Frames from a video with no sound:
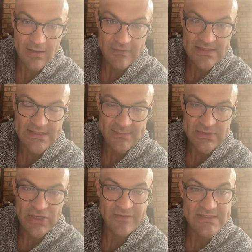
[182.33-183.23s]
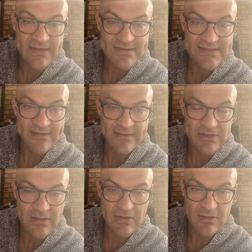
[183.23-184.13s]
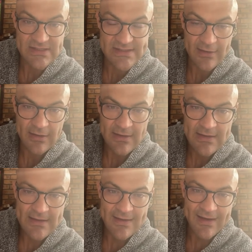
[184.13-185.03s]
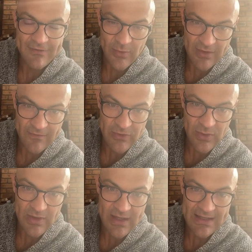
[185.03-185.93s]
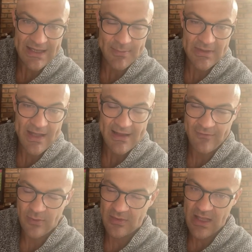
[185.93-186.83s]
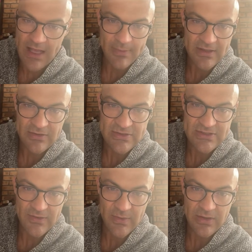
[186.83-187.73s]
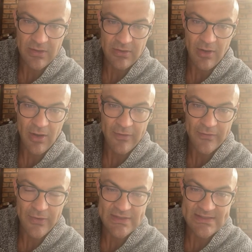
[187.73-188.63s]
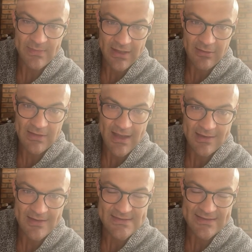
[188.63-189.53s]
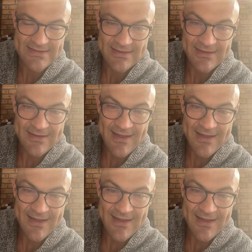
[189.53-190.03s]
I'll give you some surface level stuff that you can consider. And if you want to do a deep dive, happily do so with you over some molecular diagnostics.